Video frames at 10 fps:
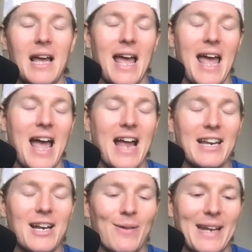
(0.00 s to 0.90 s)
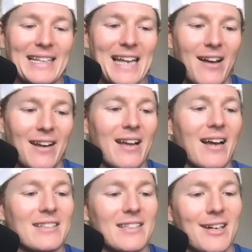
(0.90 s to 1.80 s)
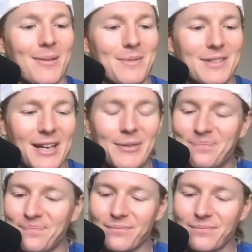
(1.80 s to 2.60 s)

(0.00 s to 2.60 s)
And, we get down to customs and